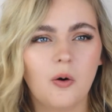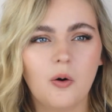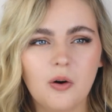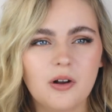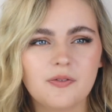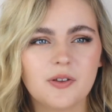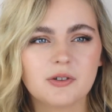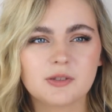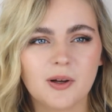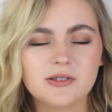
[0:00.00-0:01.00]
all of the
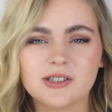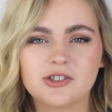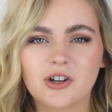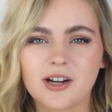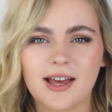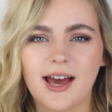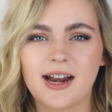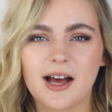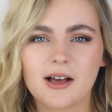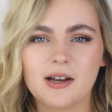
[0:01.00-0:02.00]
responses you're gonna
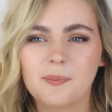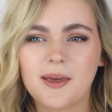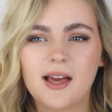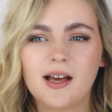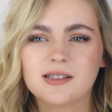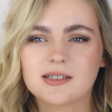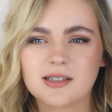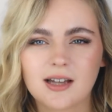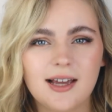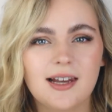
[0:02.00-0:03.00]
get are gonna be
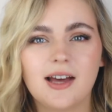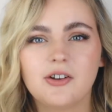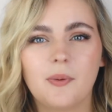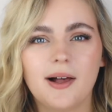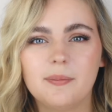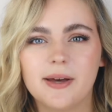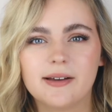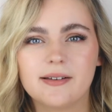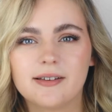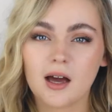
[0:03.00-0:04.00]
slightly
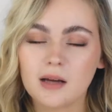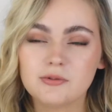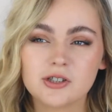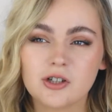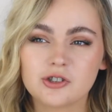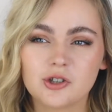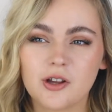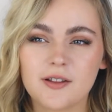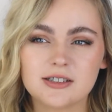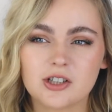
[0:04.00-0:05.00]
underwhelming. And I'm just not sure
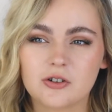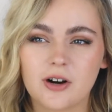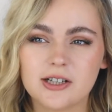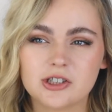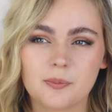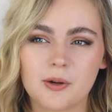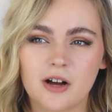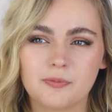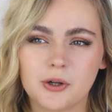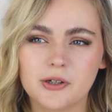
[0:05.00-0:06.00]
that that's a great jumping
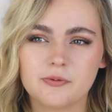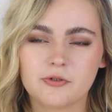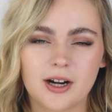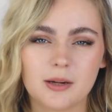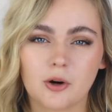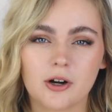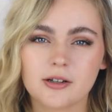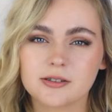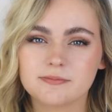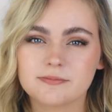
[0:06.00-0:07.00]
off point for any
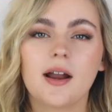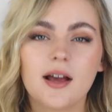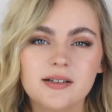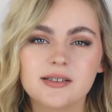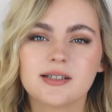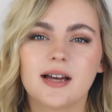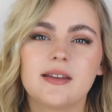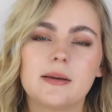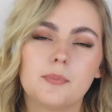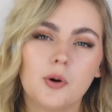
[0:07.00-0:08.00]
product. And I understand
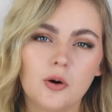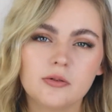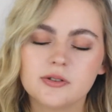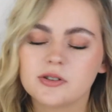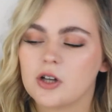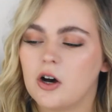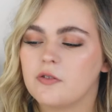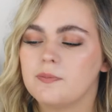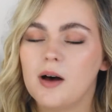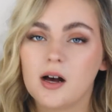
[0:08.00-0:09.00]
the importance
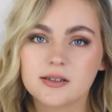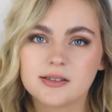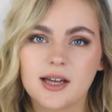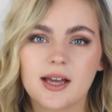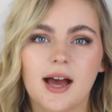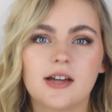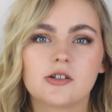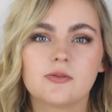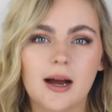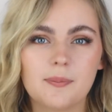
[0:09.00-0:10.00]
of marketing and
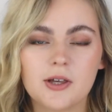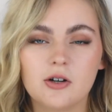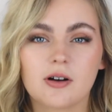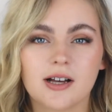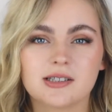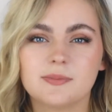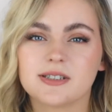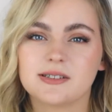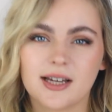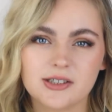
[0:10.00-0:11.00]
grabbing your
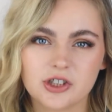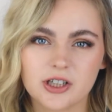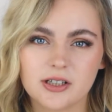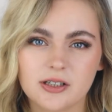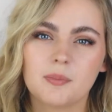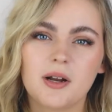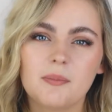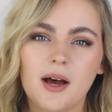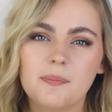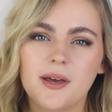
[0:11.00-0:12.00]
customers' attention, but in
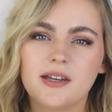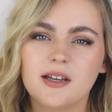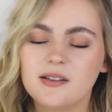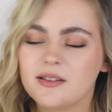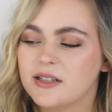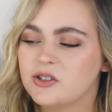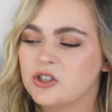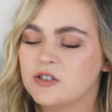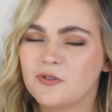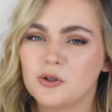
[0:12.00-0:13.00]
my opinion, this
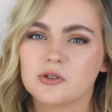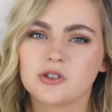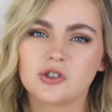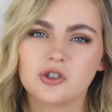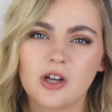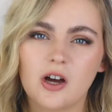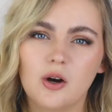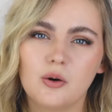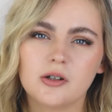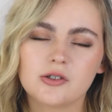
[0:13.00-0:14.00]
just falls
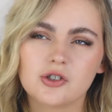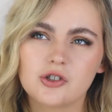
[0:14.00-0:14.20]
so